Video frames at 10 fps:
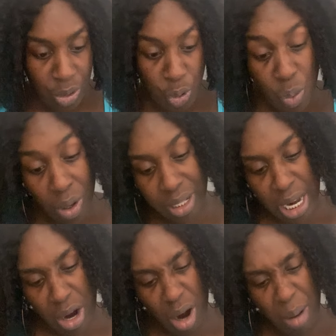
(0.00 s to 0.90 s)
You are
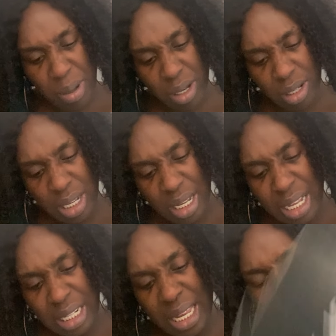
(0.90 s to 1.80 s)
their karma.
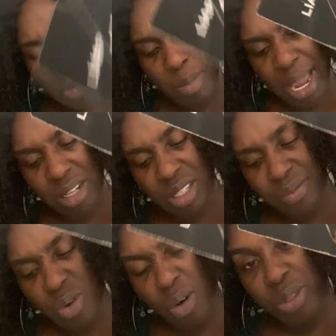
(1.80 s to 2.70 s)
Legal matters. If
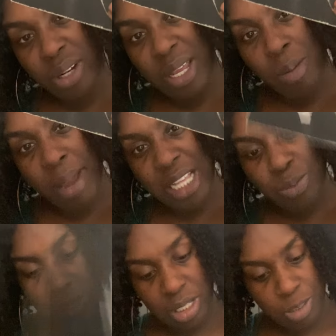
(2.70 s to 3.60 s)
you're going through legal matters
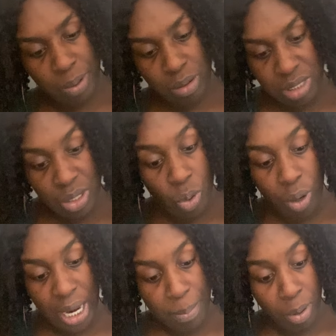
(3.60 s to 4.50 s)
with this person
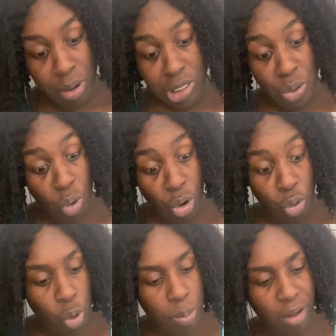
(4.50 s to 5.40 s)
or a person or a
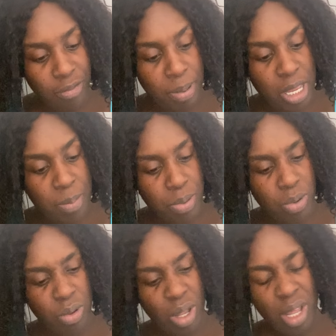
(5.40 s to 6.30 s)
group of
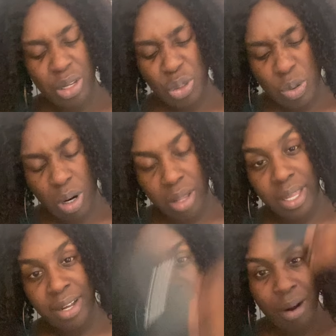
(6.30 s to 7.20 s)
people, you are
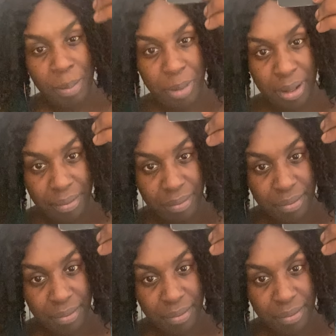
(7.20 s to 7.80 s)
their karma.